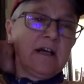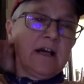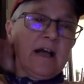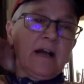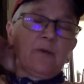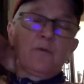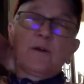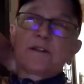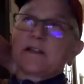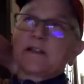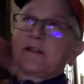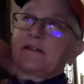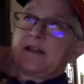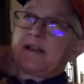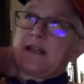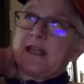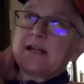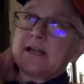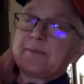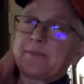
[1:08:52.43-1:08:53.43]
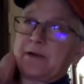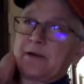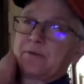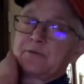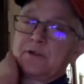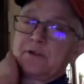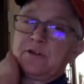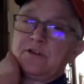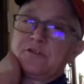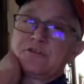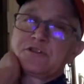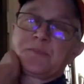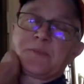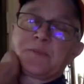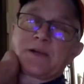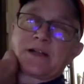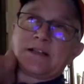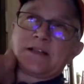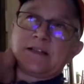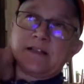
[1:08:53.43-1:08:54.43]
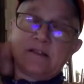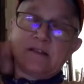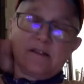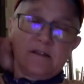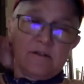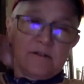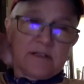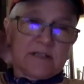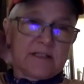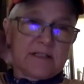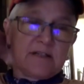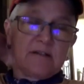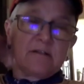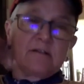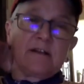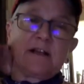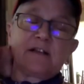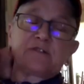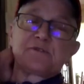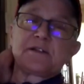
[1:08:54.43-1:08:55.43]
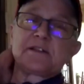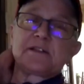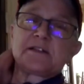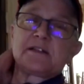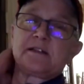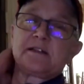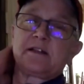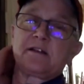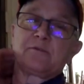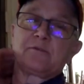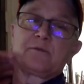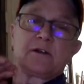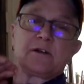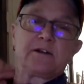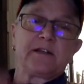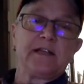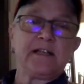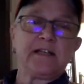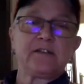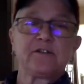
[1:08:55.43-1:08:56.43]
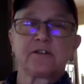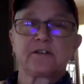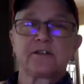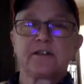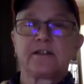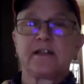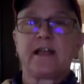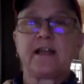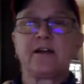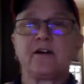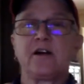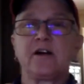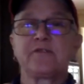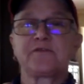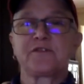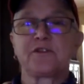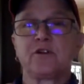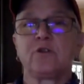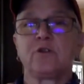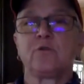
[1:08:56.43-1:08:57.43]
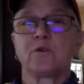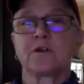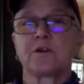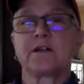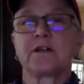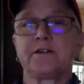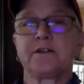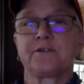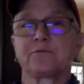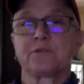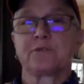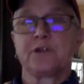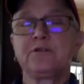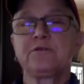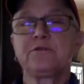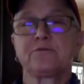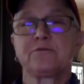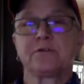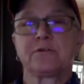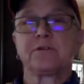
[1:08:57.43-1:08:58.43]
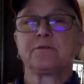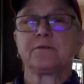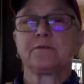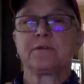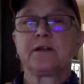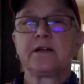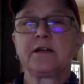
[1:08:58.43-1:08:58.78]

I wasn't thinking about roads, but I did notice there are entries in there where he took the day off to go work on the road crew,